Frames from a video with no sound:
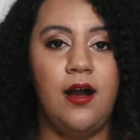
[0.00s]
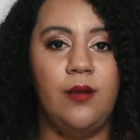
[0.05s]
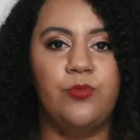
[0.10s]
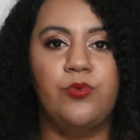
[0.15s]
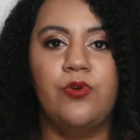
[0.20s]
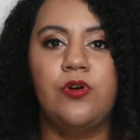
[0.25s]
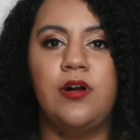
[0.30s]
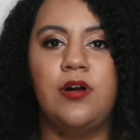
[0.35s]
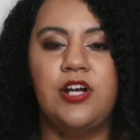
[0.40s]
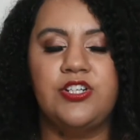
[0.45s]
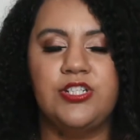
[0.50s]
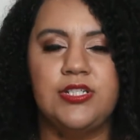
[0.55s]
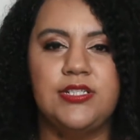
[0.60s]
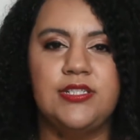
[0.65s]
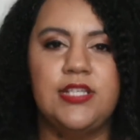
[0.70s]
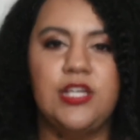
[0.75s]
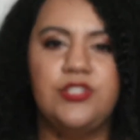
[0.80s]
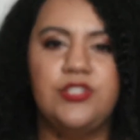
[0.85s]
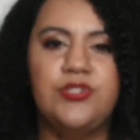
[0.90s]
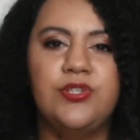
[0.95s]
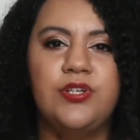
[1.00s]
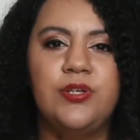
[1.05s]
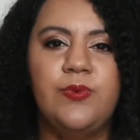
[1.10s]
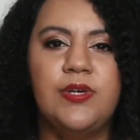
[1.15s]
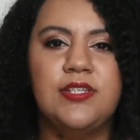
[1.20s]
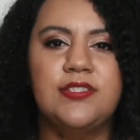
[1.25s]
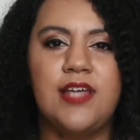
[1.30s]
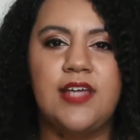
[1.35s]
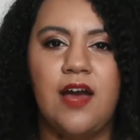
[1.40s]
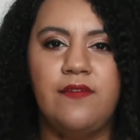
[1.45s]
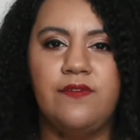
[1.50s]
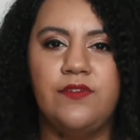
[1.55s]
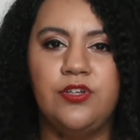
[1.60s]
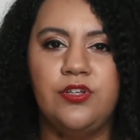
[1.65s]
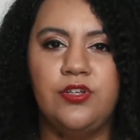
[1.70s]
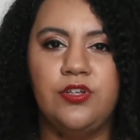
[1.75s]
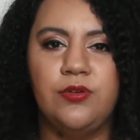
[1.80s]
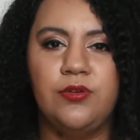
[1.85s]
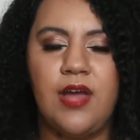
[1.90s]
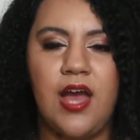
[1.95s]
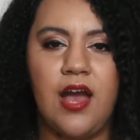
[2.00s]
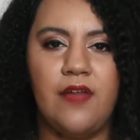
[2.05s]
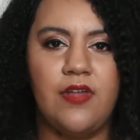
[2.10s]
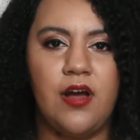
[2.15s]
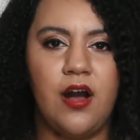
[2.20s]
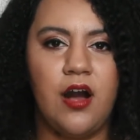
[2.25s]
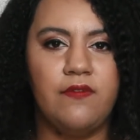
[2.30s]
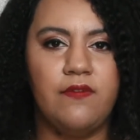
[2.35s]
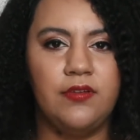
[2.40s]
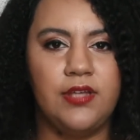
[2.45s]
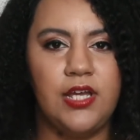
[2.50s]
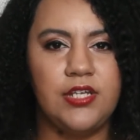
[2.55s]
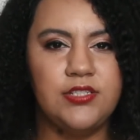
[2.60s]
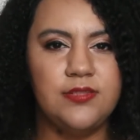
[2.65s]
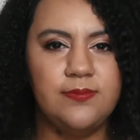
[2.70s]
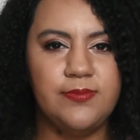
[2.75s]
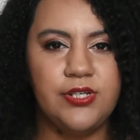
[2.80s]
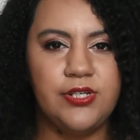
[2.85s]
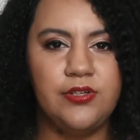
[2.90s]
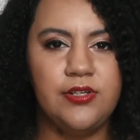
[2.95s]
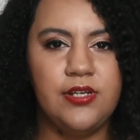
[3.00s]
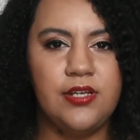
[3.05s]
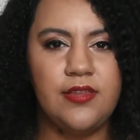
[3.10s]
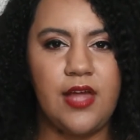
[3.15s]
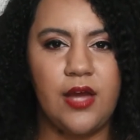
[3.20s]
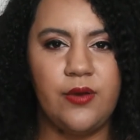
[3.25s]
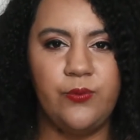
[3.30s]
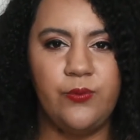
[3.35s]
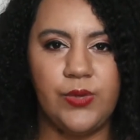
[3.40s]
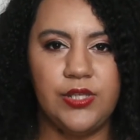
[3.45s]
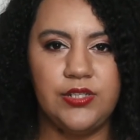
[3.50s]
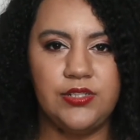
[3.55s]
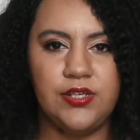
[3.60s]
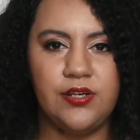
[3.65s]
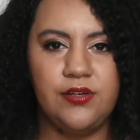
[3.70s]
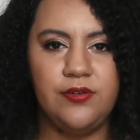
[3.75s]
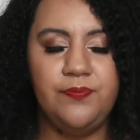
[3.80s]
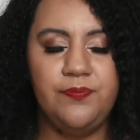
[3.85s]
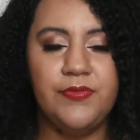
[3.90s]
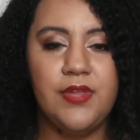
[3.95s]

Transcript: Or I should say 2 weeks after you have the ovulation period, that window.